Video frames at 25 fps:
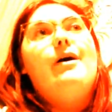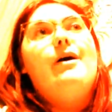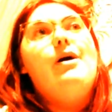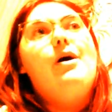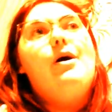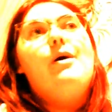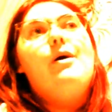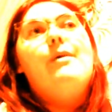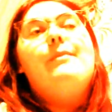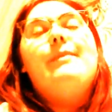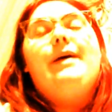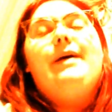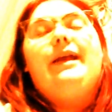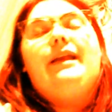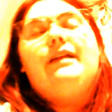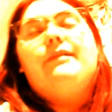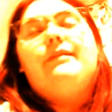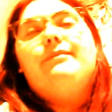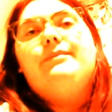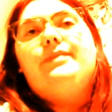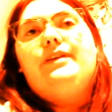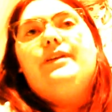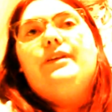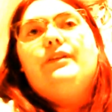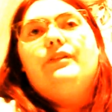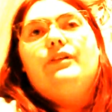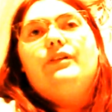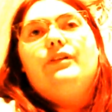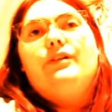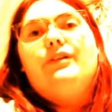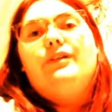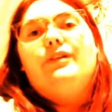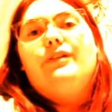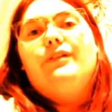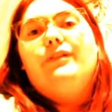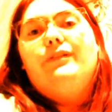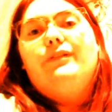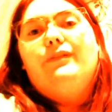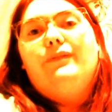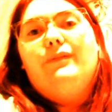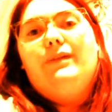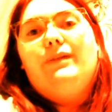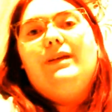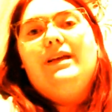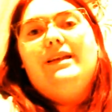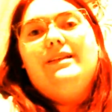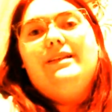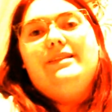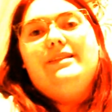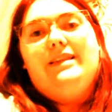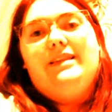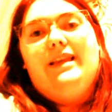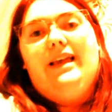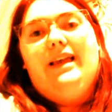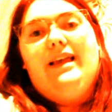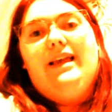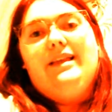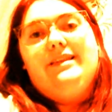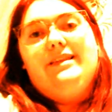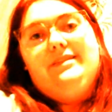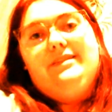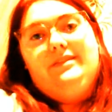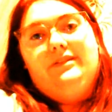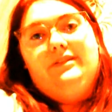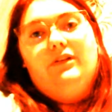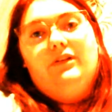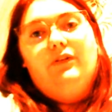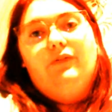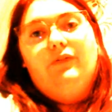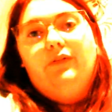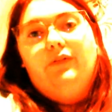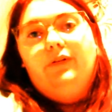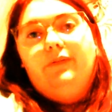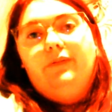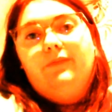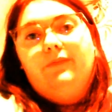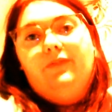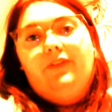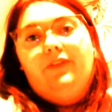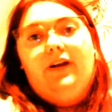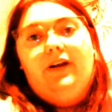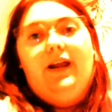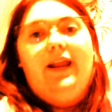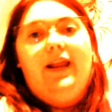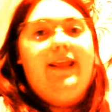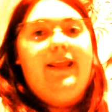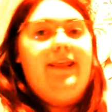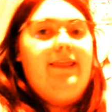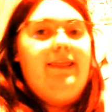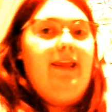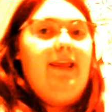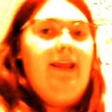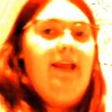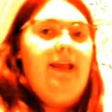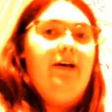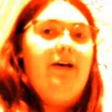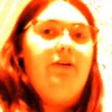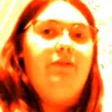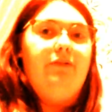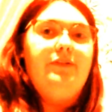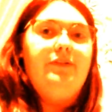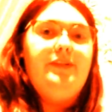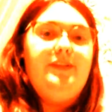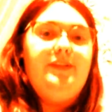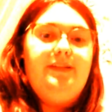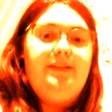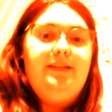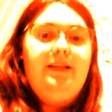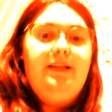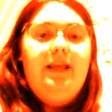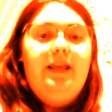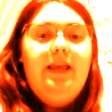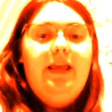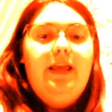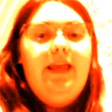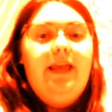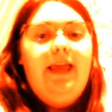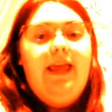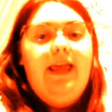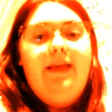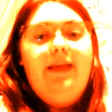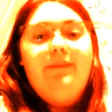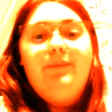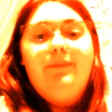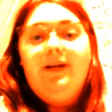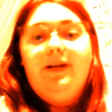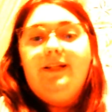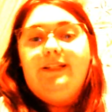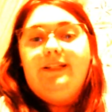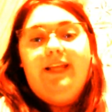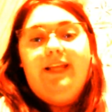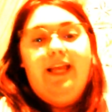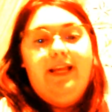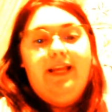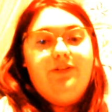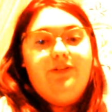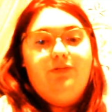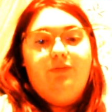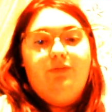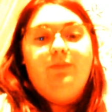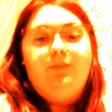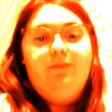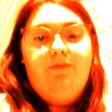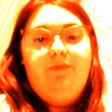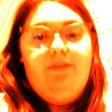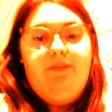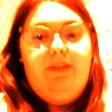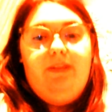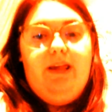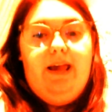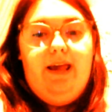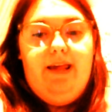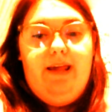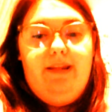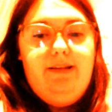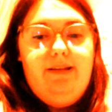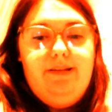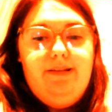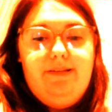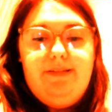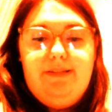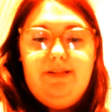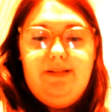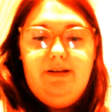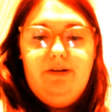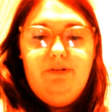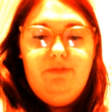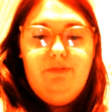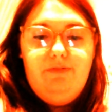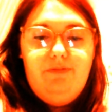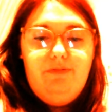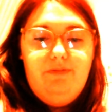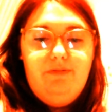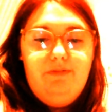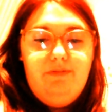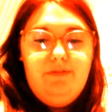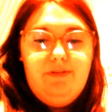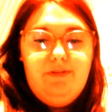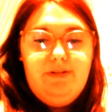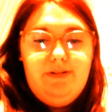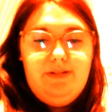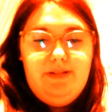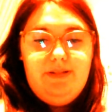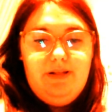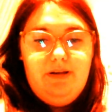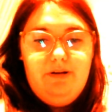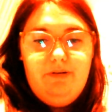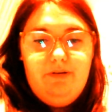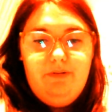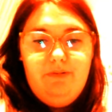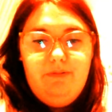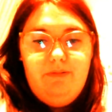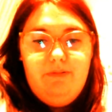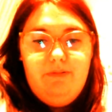on my computer because it has no room for anything else. And it barely has room for that itself. So